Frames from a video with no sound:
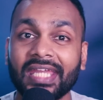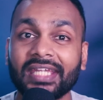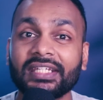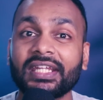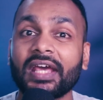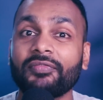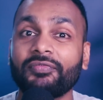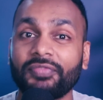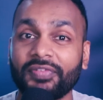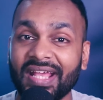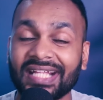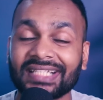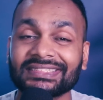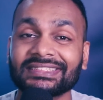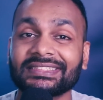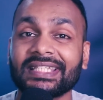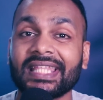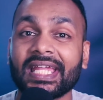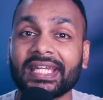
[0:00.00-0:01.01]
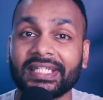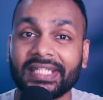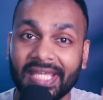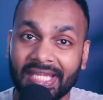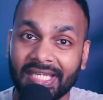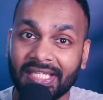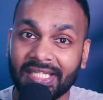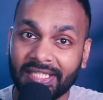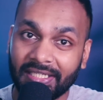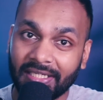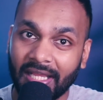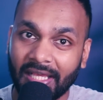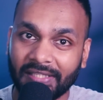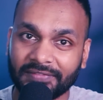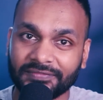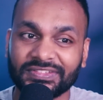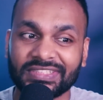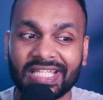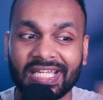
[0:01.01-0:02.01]
it affects their daily
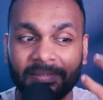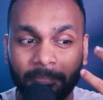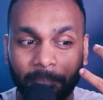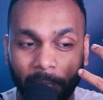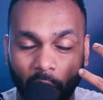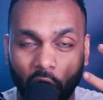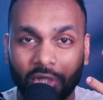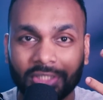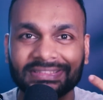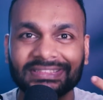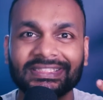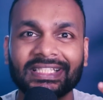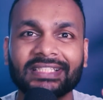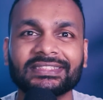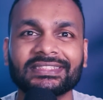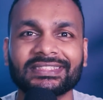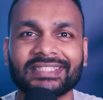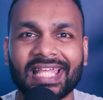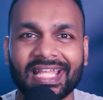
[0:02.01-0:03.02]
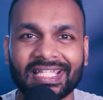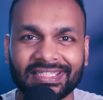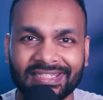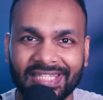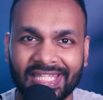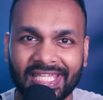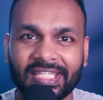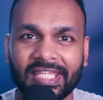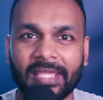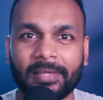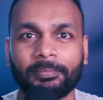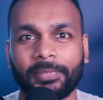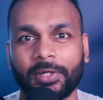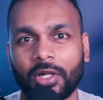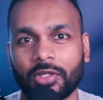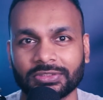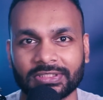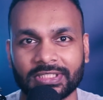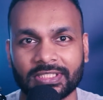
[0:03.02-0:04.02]
lives. It poisons their thinking
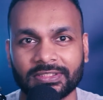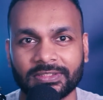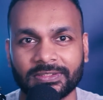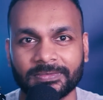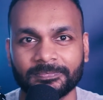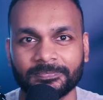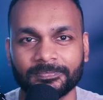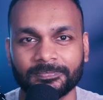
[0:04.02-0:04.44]
process.